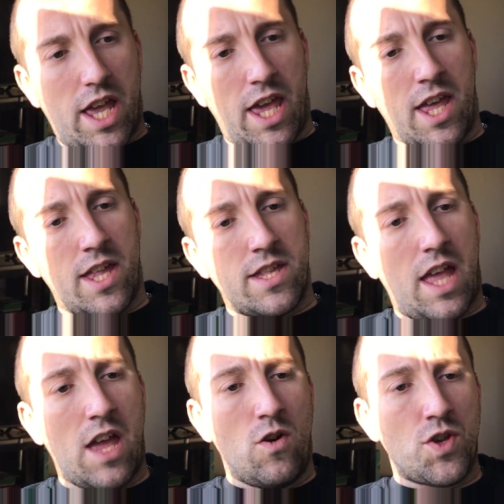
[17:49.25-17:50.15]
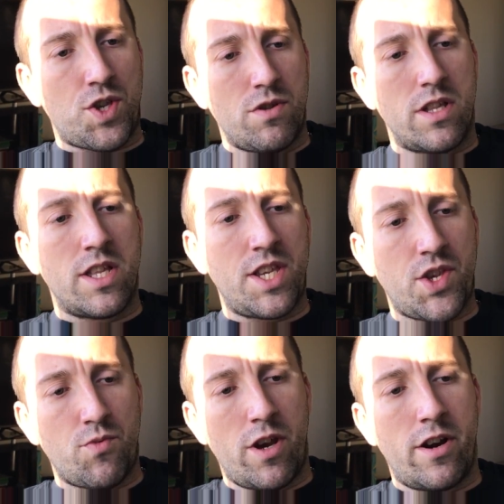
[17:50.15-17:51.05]
And also, this
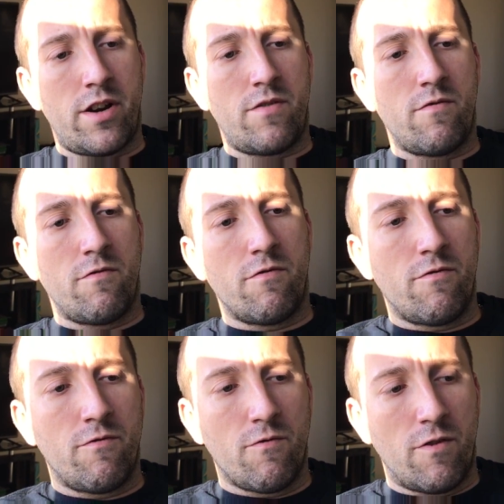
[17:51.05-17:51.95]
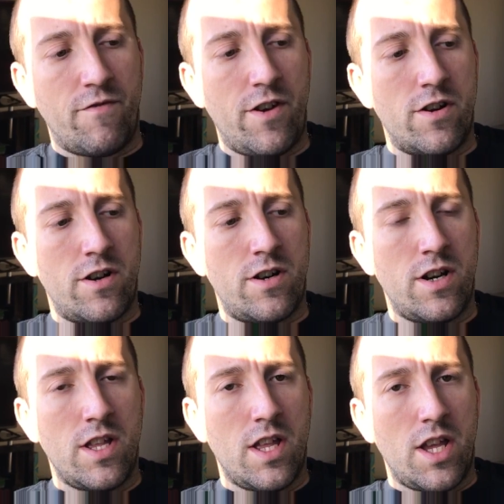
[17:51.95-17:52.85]
is where, when we
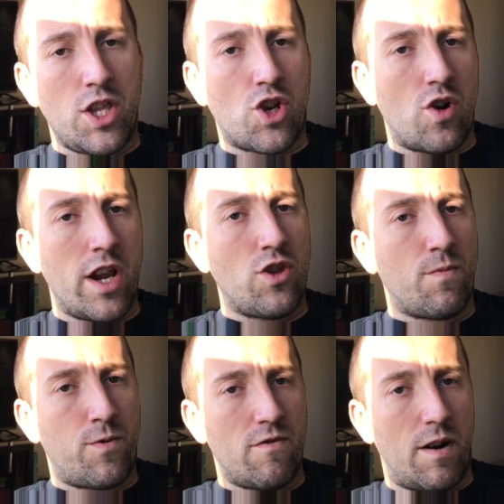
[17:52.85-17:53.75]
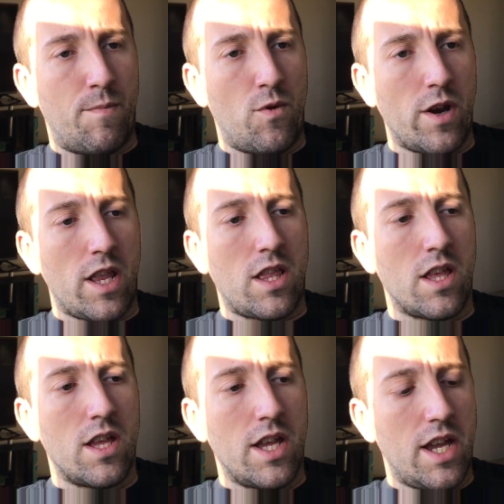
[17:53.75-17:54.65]
are trying to prove our point,
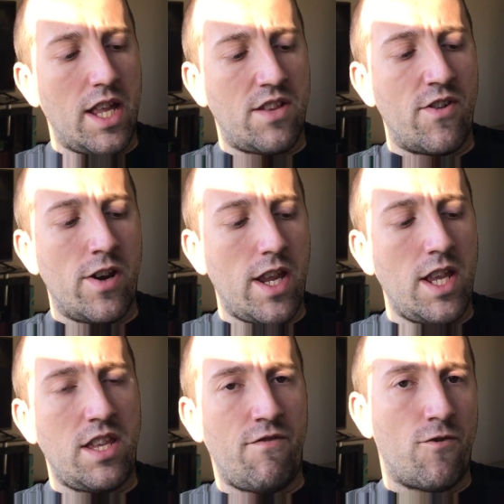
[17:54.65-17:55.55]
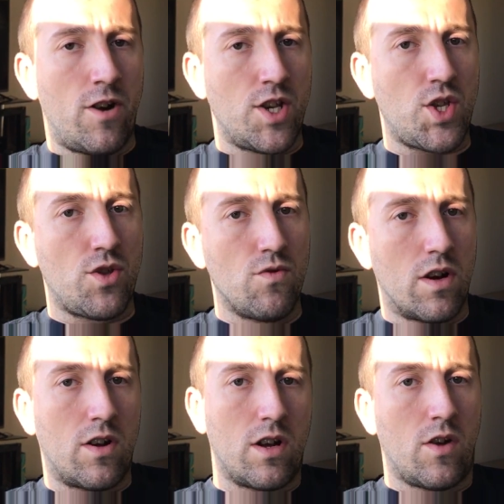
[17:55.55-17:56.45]
it's very easy for us to do
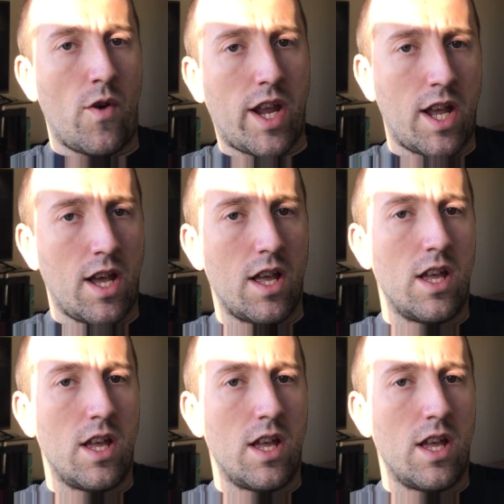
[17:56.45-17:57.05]
a quick